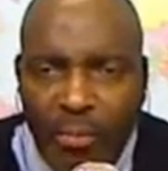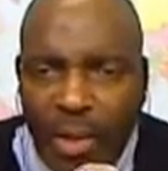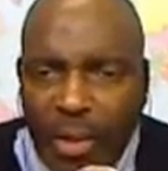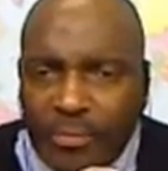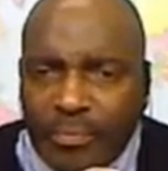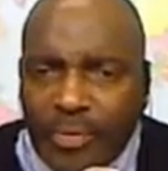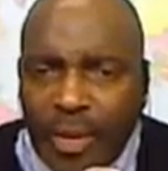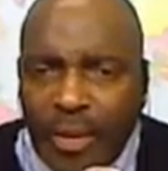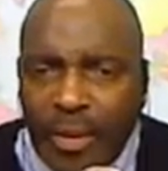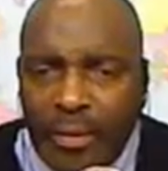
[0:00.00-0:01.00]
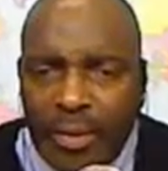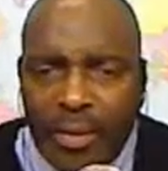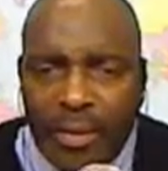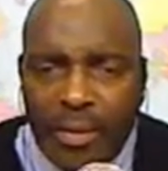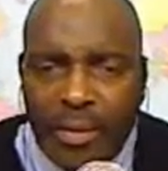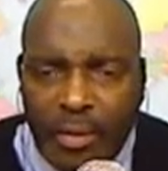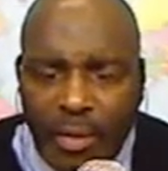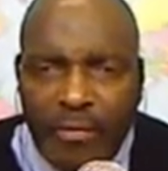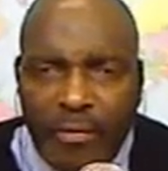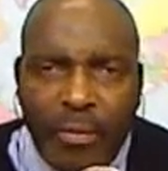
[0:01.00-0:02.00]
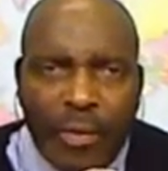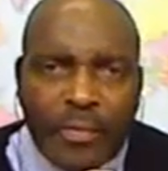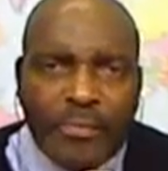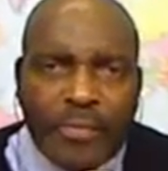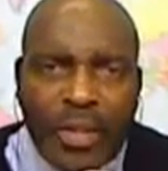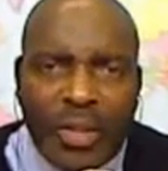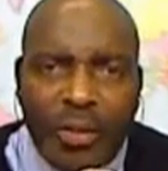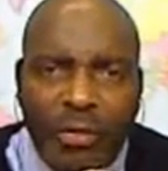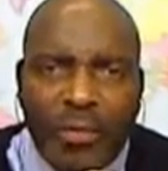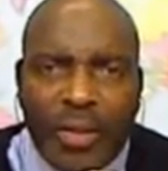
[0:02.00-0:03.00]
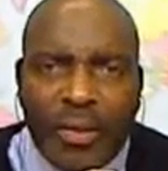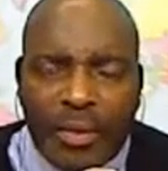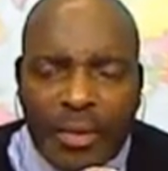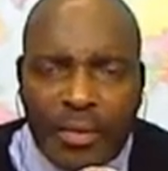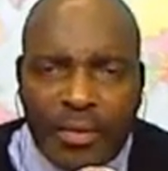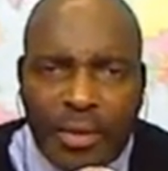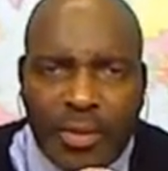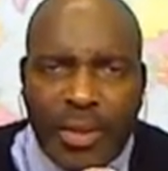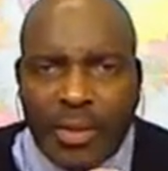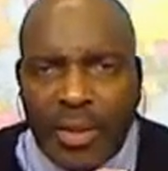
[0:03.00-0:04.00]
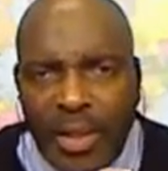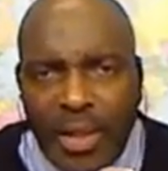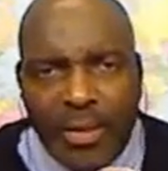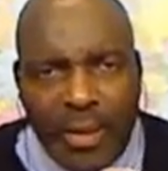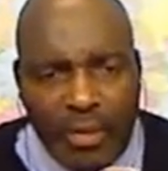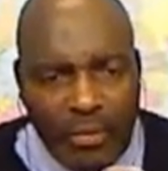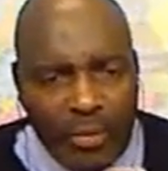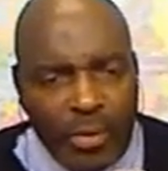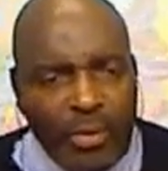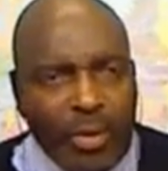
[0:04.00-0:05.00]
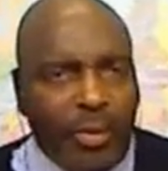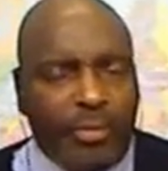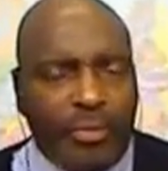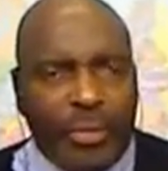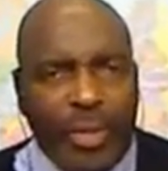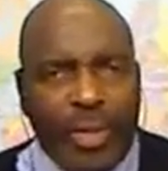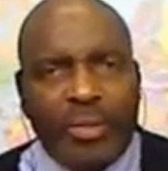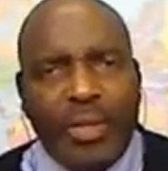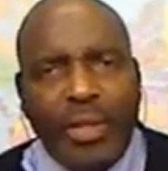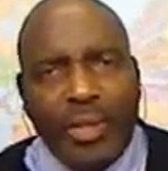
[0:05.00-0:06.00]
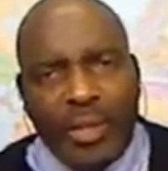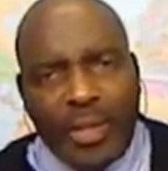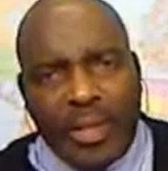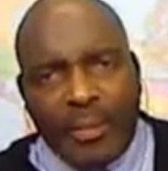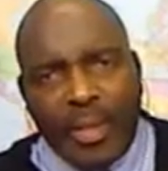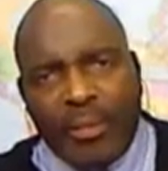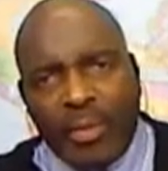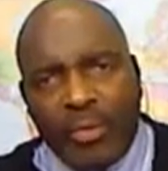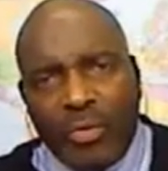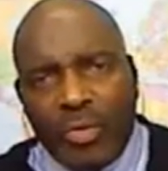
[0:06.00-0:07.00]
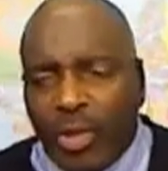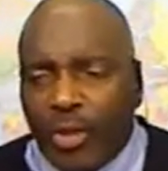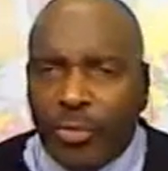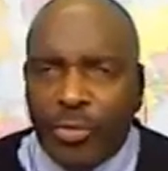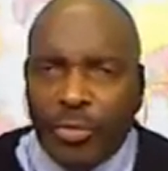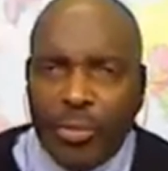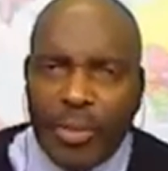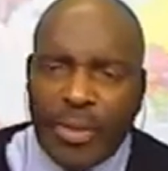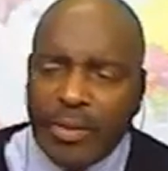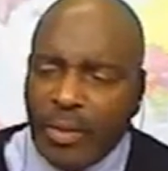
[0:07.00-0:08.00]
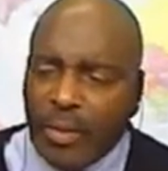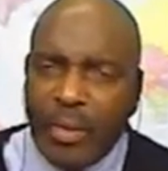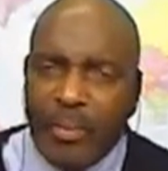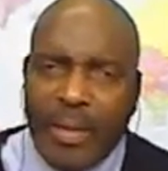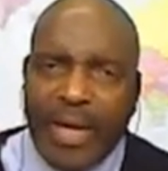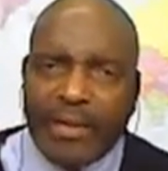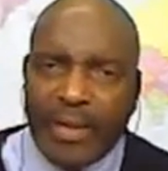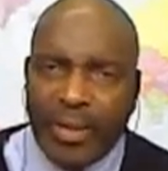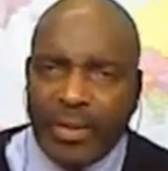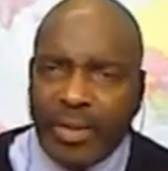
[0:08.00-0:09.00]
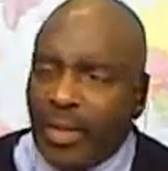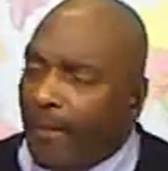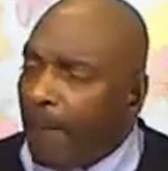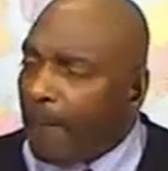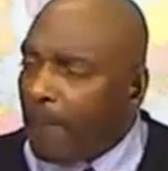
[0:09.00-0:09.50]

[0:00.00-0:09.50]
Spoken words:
but going forward, hopefully, because it's just kicked the can down the road another 3 weeks. They kept the government going another 3 weeks, and they're going to be back to this again.